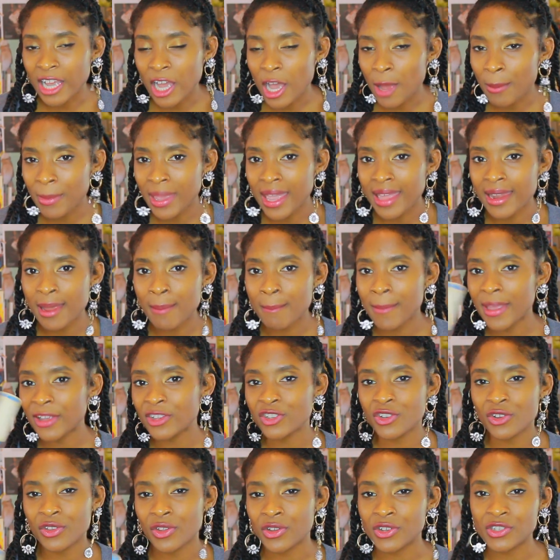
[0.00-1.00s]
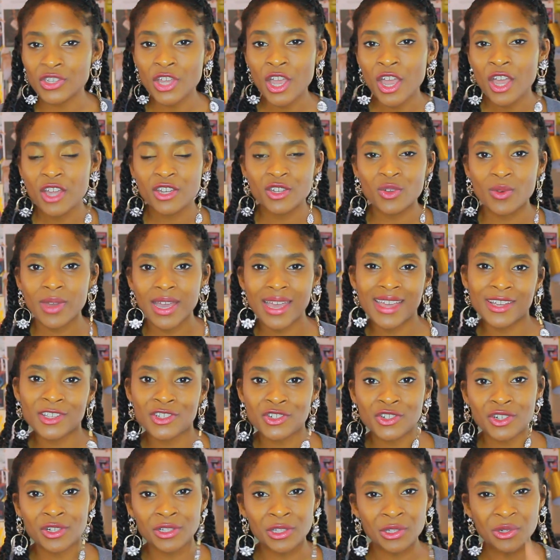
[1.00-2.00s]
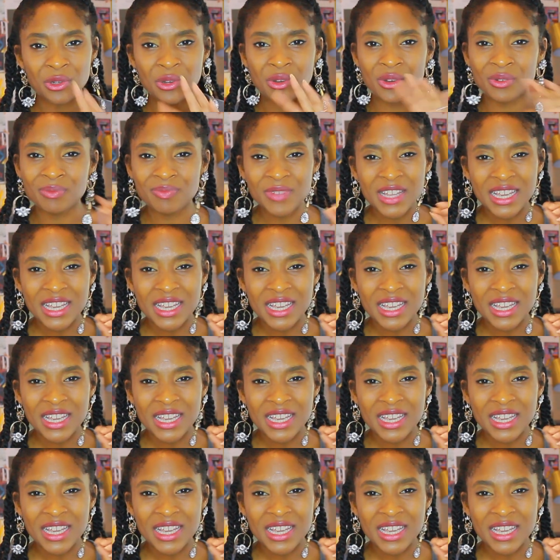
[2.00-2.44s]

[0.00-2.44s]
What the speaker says: come in and make sure there's no extra little